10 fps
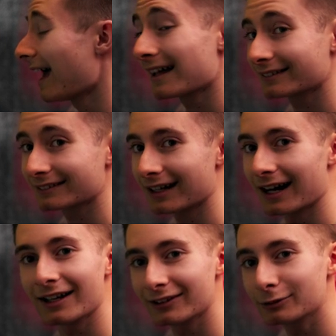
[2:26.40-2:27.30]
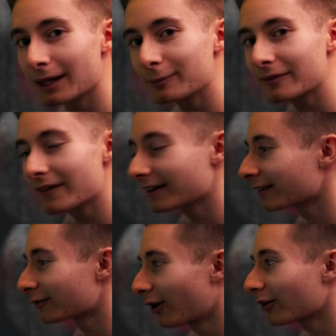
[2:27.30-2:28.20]
And you might be
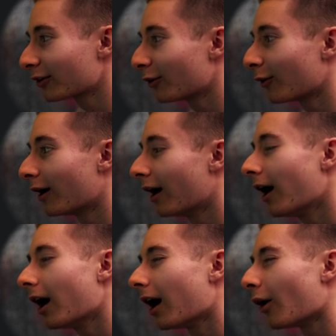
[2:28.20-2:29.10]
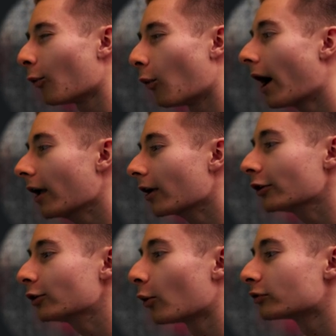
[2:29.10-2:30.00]
thinking, Rocco, why are
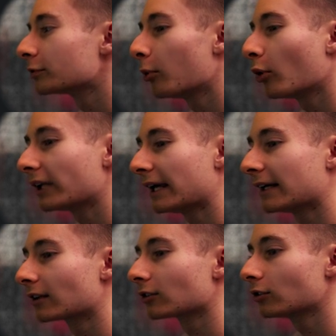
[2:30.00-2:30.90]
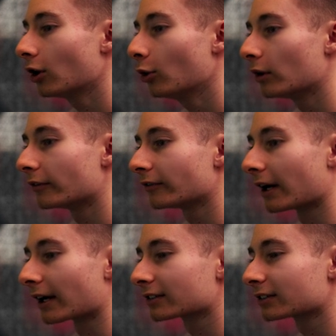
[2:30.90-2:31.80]
you going to put a glow
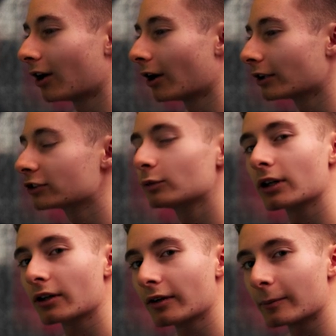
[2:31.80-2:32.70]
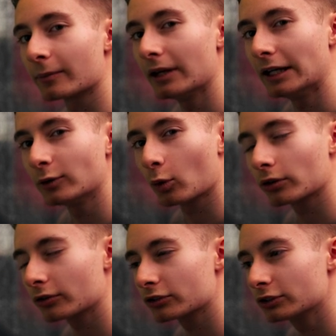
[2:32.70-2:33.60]
effect onto a clip in
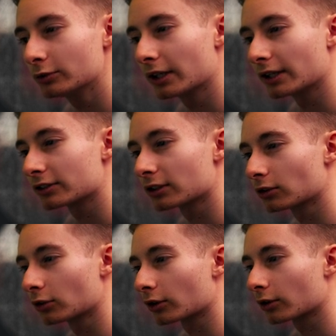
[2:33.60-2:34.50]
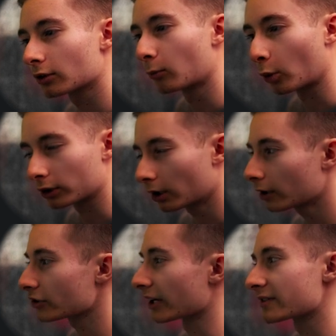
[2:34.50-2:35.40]
order to get it to look more
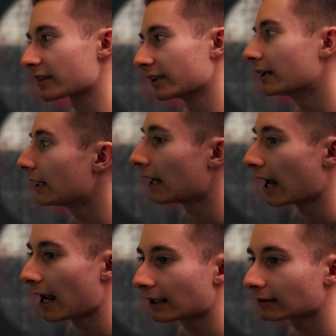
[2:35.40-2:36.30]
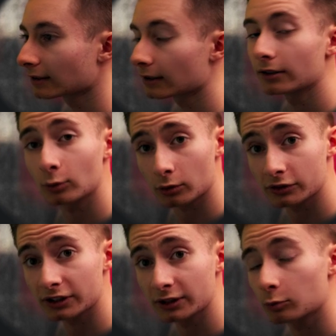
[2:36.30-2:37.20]
contrasty? And you'll
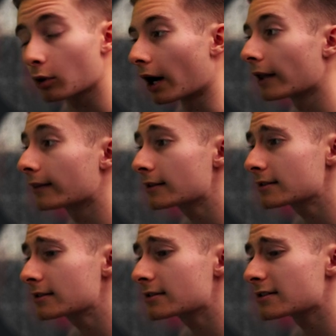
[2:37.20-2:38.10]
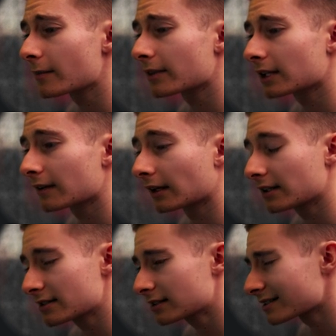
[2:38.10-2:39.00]
see why. This is something that
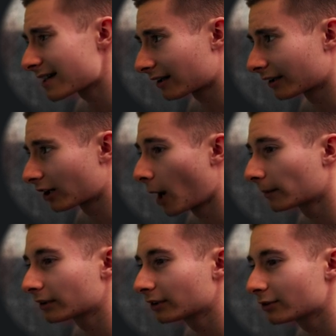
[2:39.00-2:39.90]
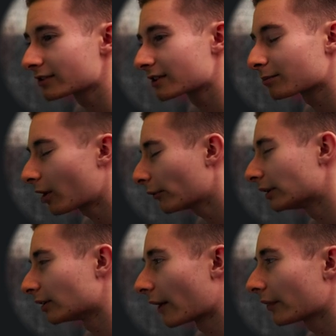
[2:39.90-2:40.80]
isn't exactly commonly used and probably
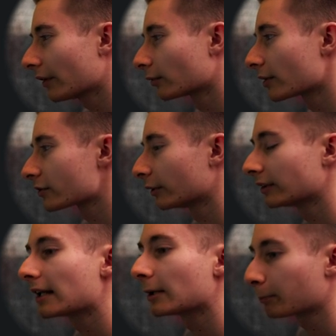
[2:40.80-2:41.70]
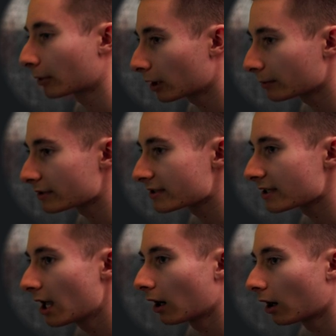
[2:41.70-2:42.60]
not the original intended purpose
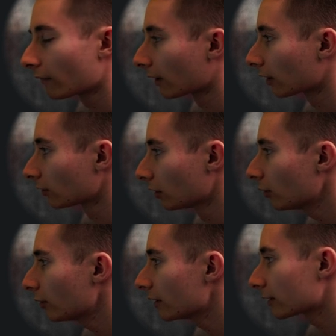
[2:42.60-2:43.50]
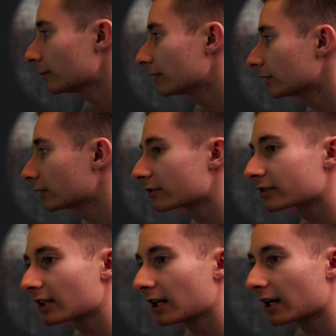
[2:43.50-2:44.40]
of the glow. It can be
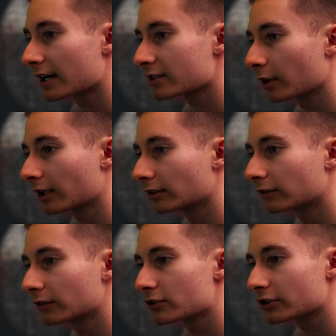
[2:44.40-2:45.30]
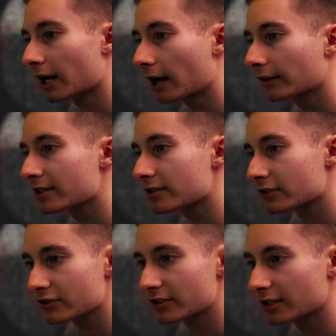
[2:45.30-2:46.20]
used as a way to diffuse your highlights as
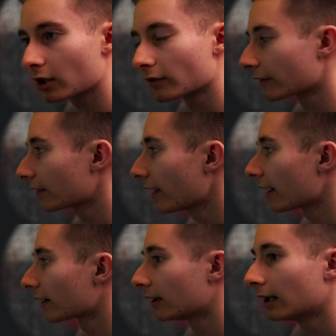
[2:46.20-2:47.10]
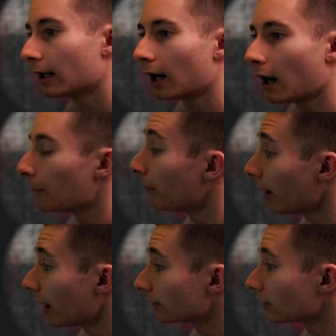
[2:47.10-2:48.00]
you're seeing over there,
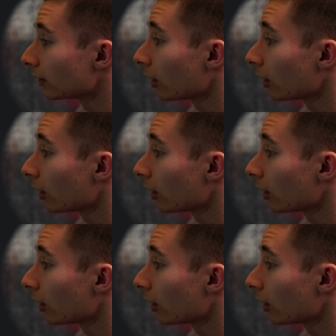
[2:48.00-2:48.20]
but